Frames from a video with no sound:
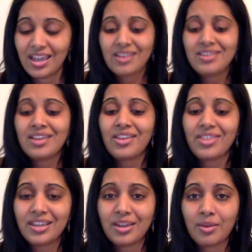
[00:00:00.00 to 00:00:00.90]

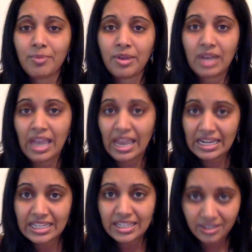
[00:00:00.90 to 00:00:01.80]
Nothing about
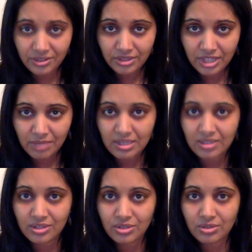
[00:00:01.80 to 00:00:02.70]
any entertainment
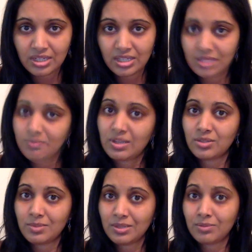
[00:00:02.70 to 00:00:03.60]
industry is meant
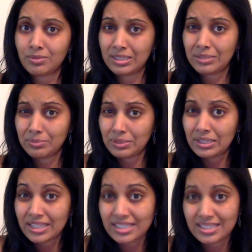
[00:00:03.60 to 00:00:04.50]
to be really
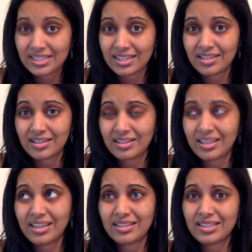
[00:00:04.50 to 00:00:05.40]
realistic.
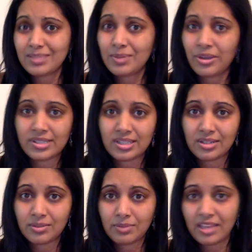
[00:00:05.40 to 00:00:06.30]
Let's be honest
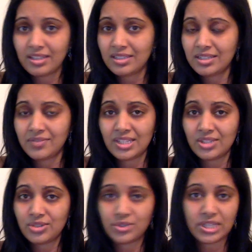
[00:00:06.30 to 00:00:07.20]
here. Reality TV
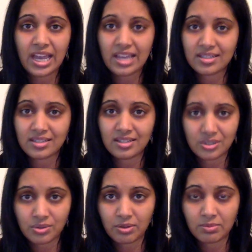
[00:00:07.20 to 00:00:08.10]
is usually casted and
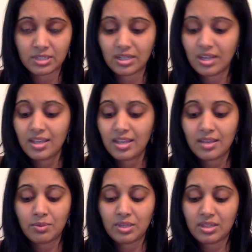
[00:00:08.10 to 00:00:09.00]
scripted.
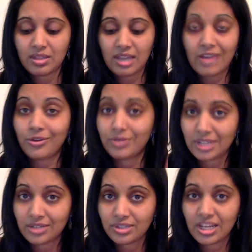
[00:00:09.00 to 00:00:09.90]
With adult
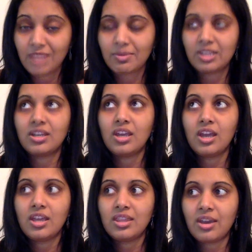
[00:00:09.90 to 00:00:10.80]
entertainment,
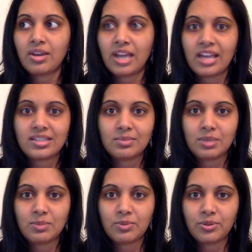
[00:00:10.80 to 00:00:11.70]
they are casting
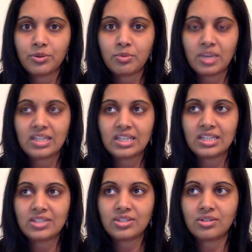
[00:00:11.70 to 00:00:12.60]
people who make it
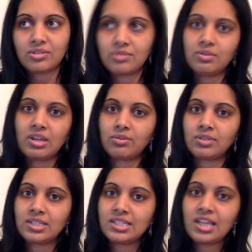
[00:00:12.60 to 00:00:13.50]
easier to not
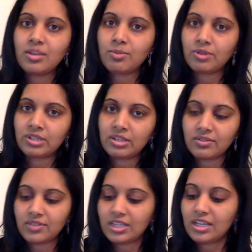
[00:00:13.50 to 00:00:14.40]
only sell the
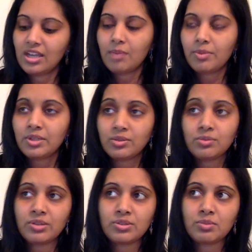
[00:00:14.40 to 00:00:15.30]
pornography, but
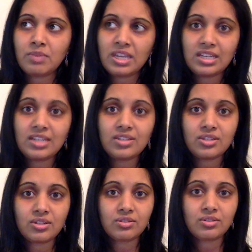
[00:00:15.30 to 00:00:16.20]
who also make it
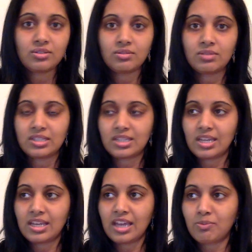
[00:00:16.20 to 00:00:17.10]
easier to, let's
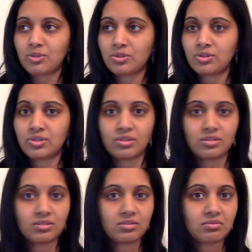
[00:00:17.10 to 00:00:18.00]
say, capture
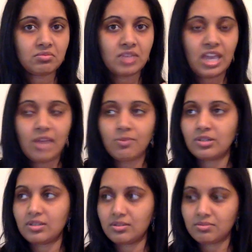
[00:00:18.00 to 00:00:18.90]
certain
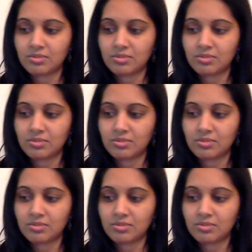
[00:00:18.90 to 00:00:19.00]
camera,